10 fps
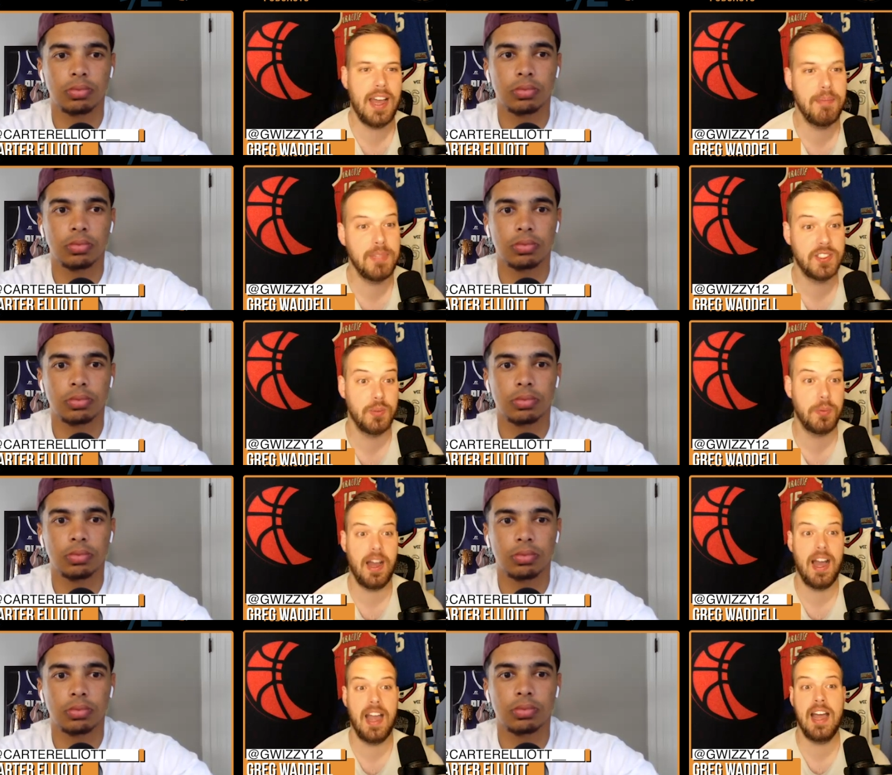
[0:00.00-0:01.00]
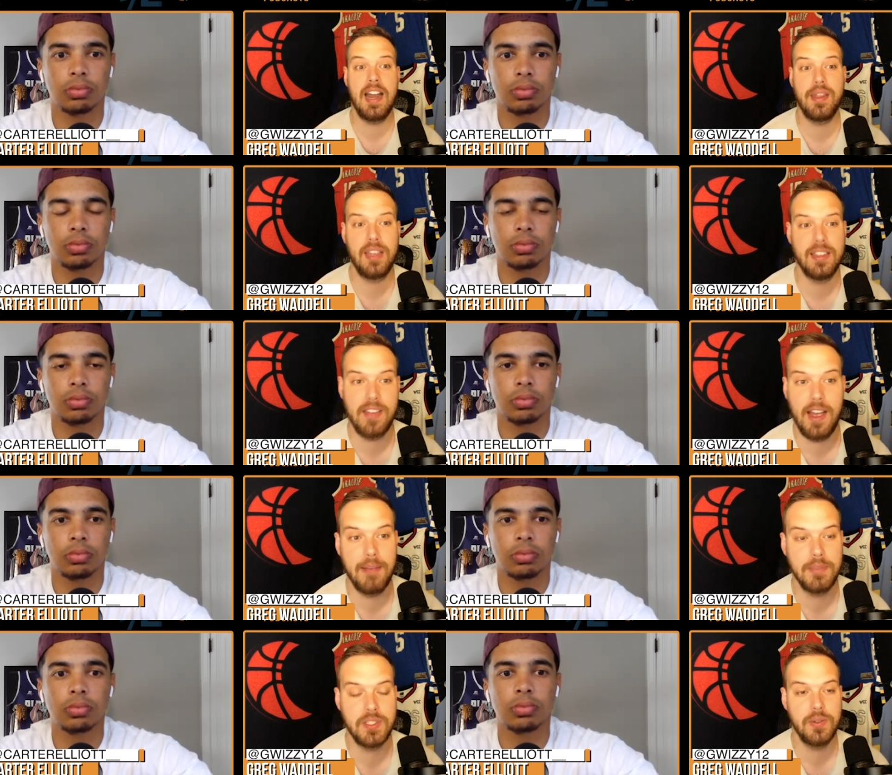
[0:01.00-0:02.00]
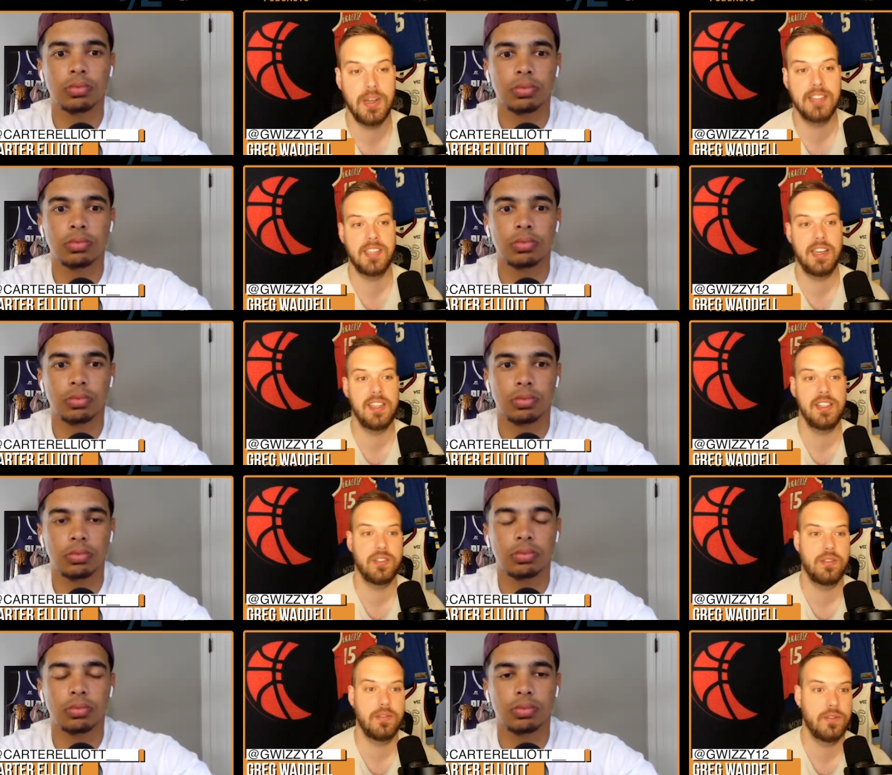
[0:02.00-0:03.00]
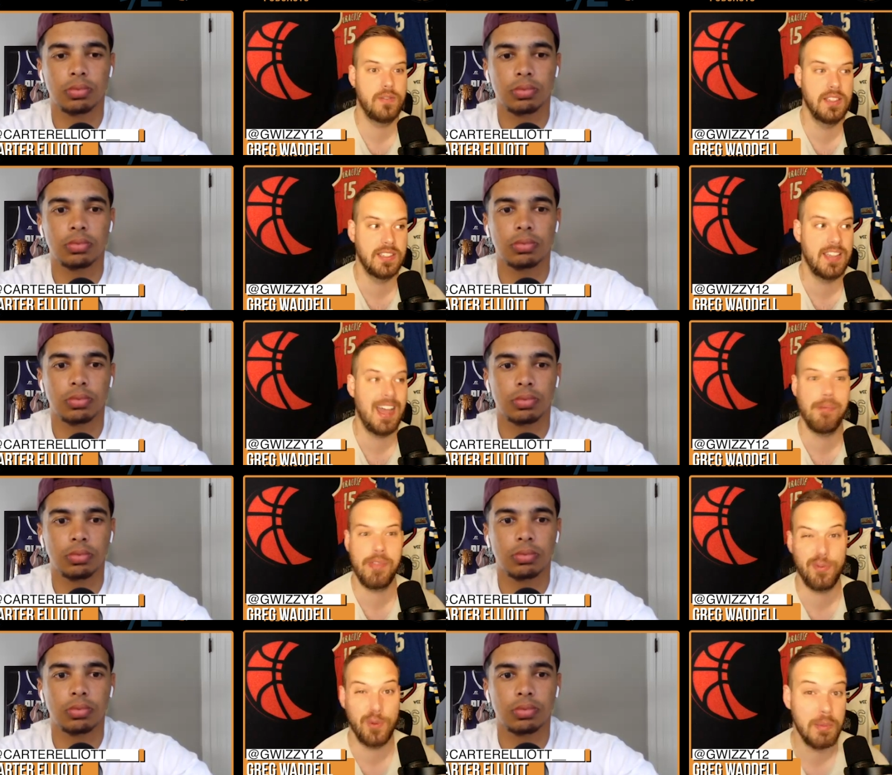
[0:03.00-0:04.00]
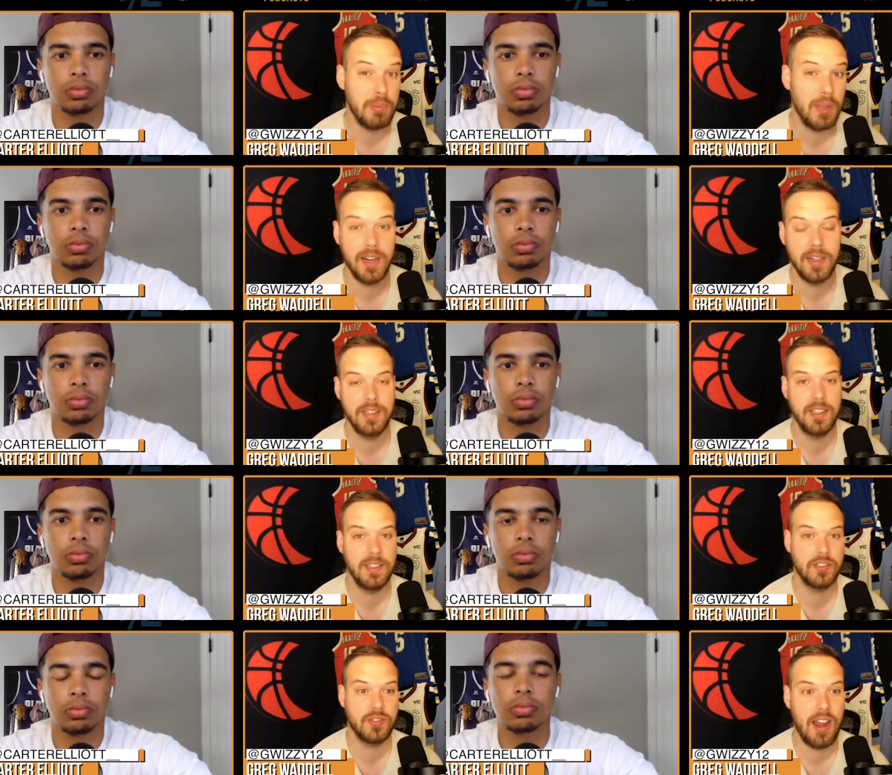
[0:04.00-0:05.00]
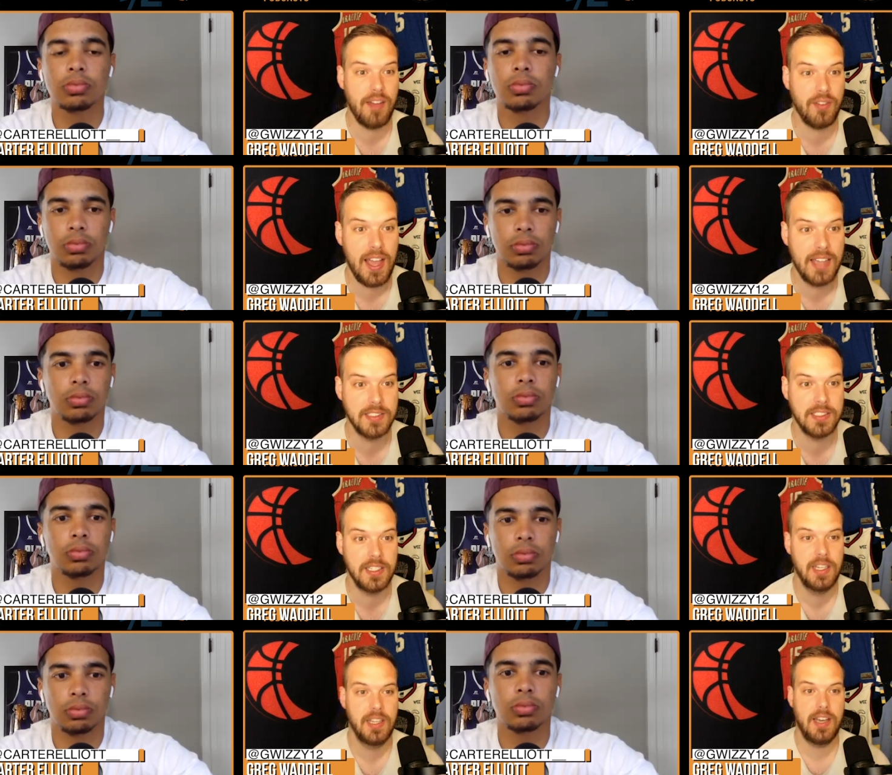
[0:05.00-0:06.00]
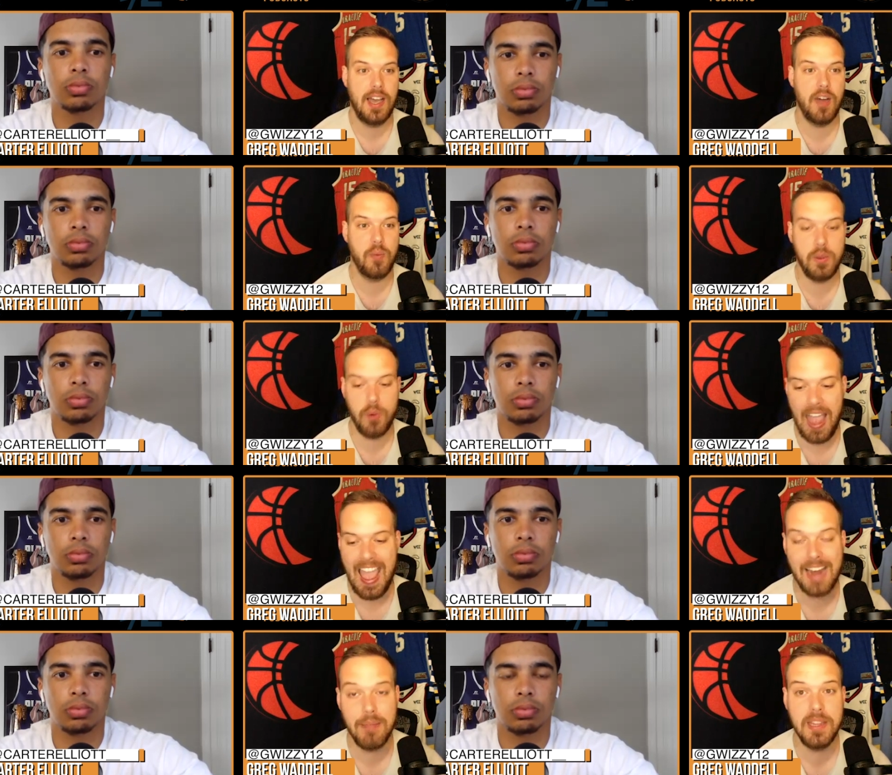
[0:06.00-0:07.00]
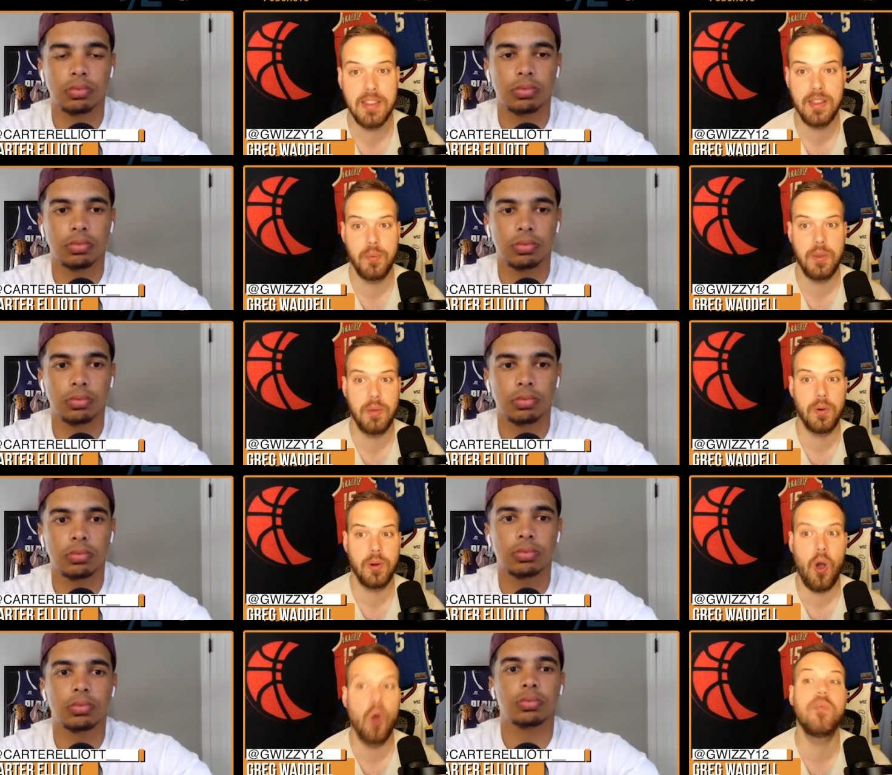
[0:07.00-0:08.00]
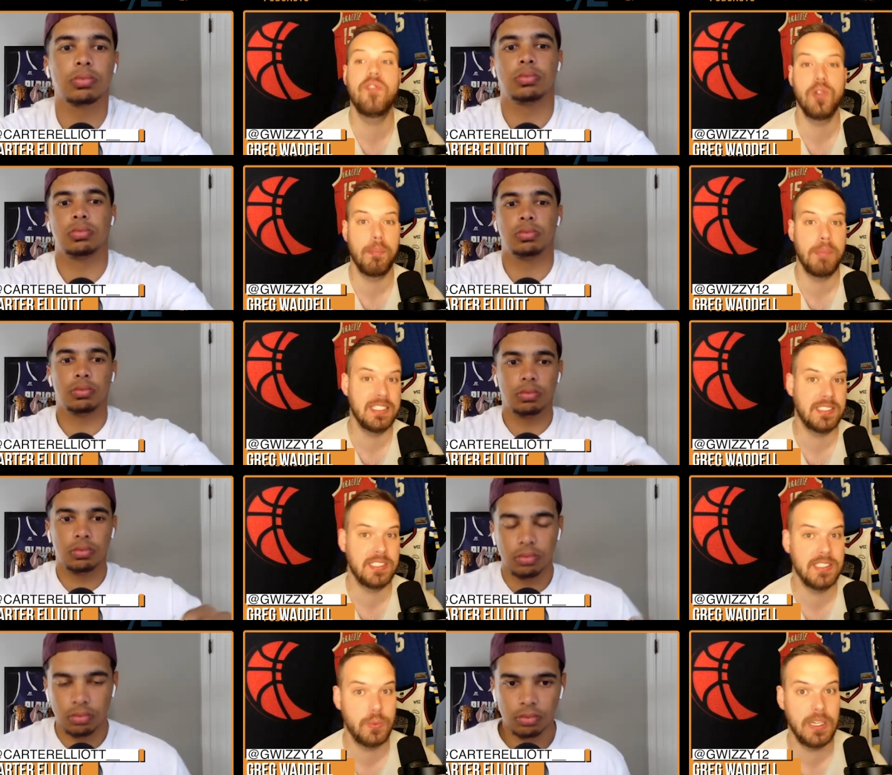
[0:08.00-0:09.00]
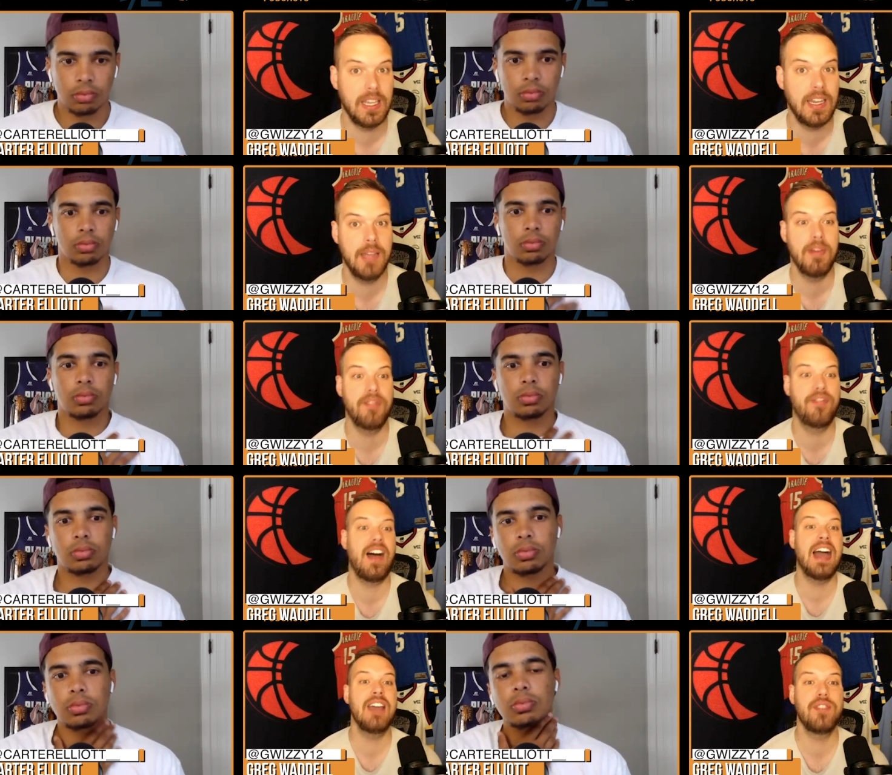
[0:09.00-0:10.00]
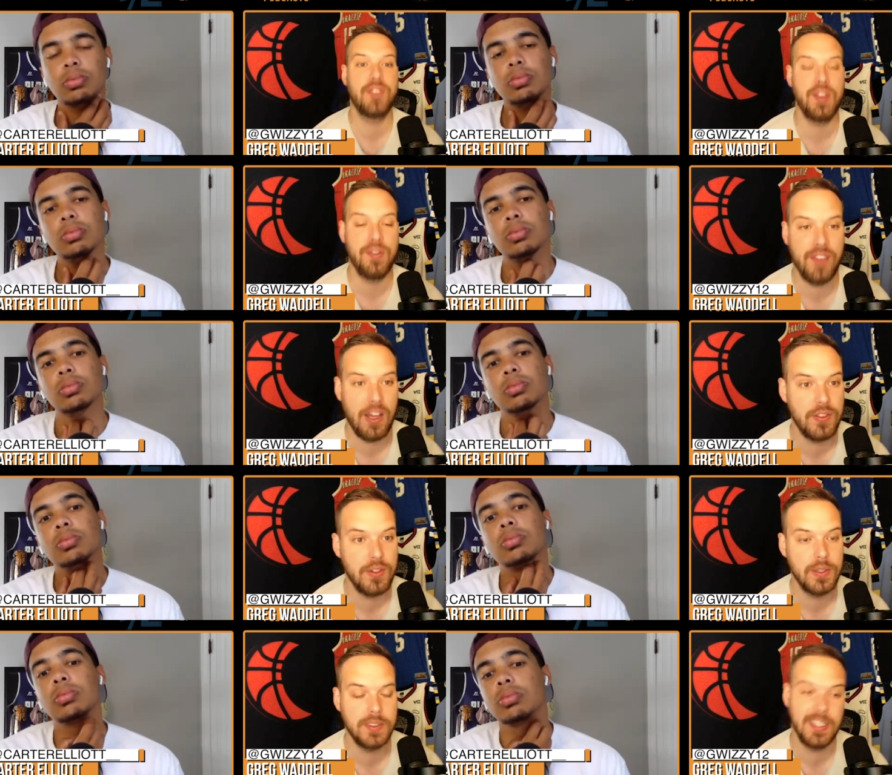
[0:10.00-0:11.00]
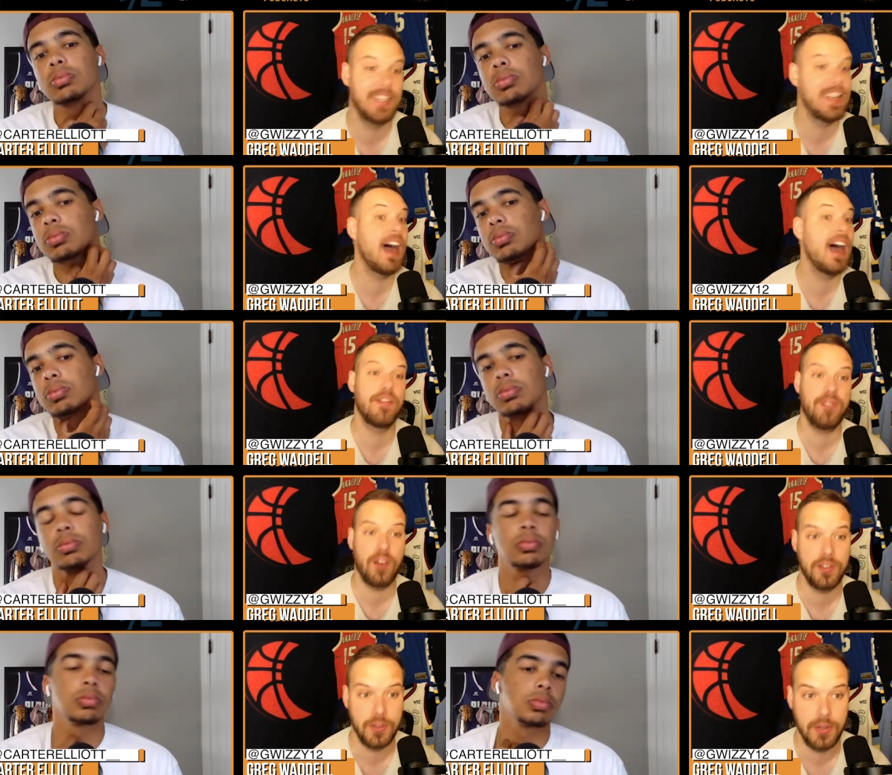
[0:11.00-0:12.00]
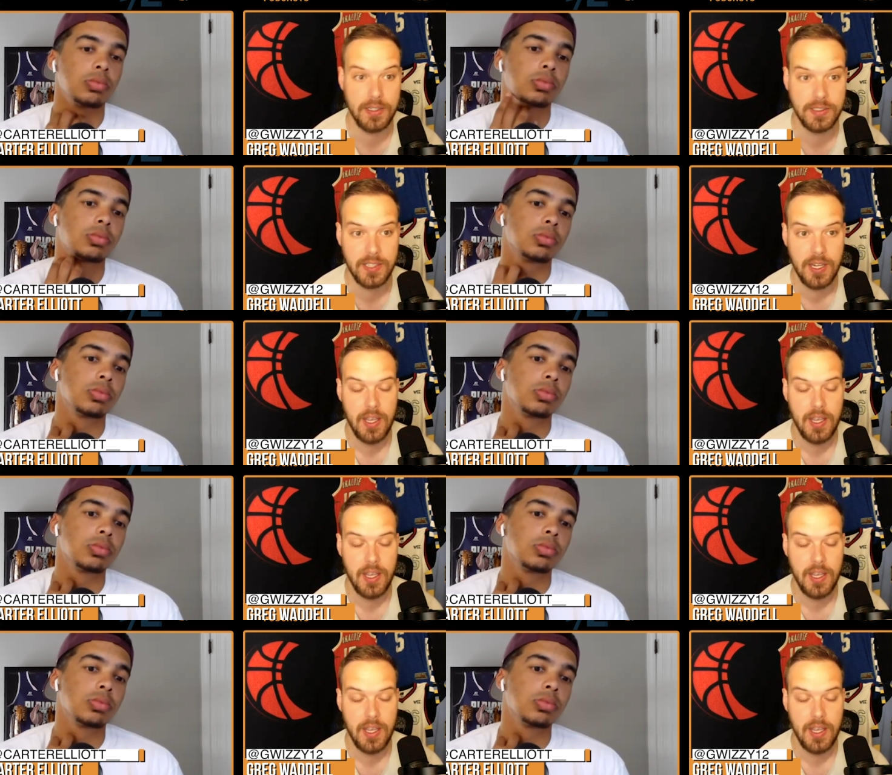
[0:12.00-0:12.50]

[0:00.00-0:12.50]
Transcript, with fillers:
Speaker 1: have been super high on. I think at times you and I said he is a top three player in this draft class. Uh, we were adamant that we were hopeful the Pistons would get him at five if he fell to us. He did not fall to us.